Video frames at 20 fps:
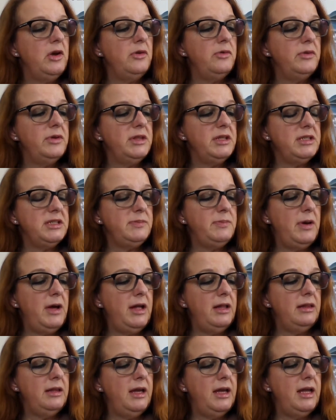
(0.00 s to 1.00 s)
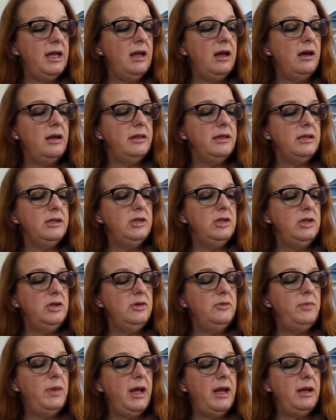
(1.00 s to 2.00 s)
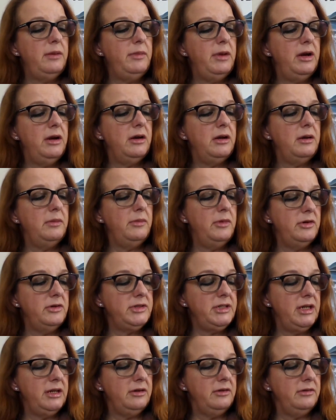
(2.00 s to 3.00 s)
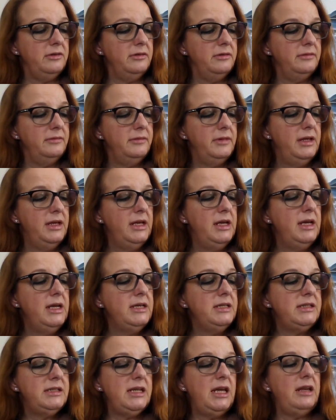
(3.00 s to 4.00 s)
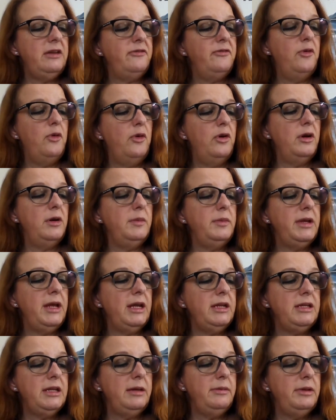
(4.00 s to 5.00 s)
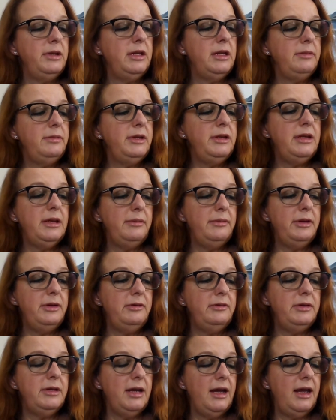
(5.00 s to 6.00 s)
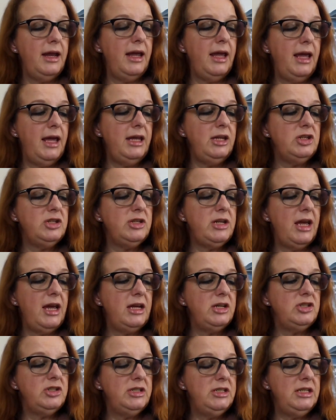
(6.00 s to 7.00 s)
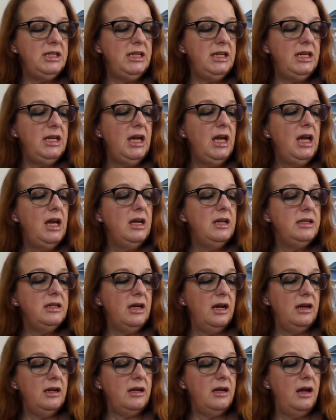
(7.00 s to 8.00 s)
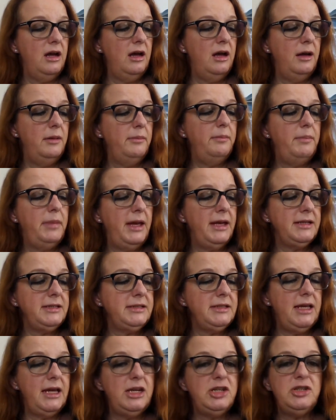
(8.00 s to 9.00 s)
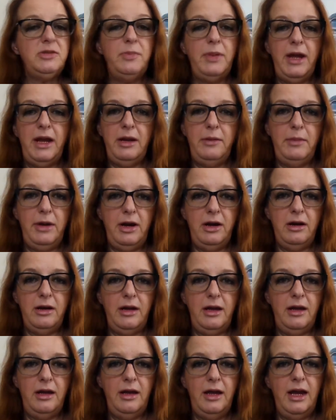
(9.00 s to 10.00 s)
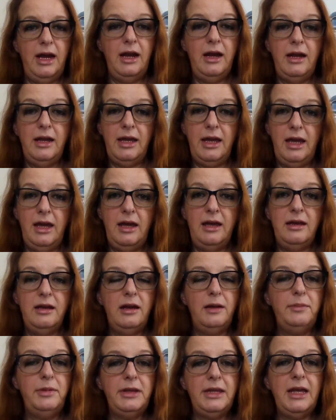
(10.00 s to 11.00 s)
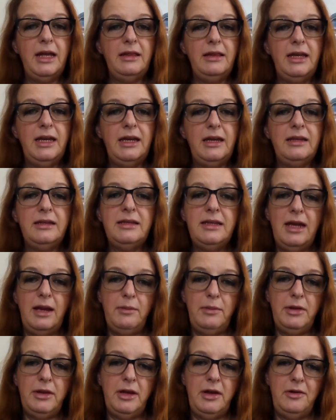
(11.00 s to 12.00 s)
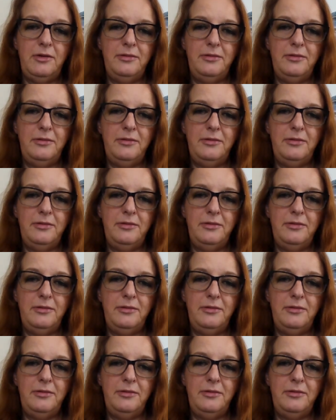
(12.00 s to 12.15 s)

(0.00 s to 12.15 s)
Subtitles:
with a spotlight on the new Pan America motorcycle. Stay informed at www.h-d.com/Pan America. And again, I'll put that link down below.